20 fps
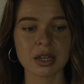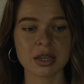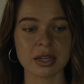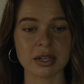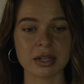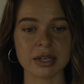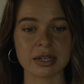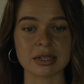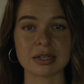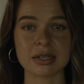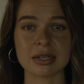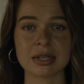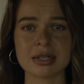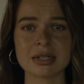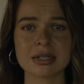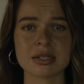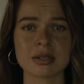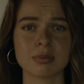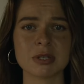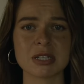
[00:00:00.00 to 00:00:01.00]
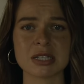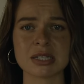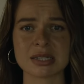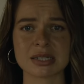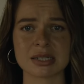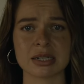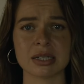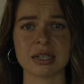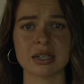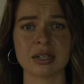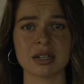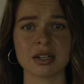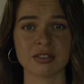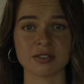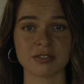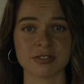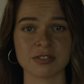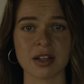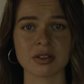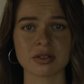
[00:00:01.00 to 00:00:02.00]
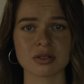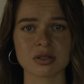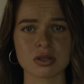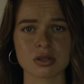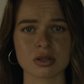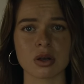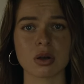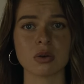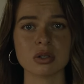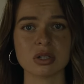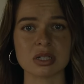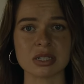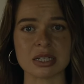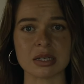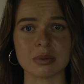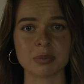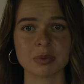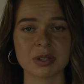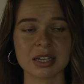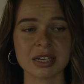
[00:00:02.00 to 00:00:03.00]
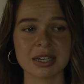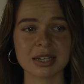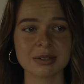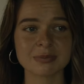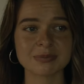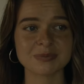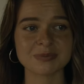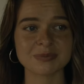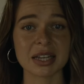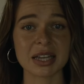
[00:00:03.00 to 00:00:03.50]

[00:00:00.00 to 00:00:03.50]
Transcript: that like need to be seen and felt so deeply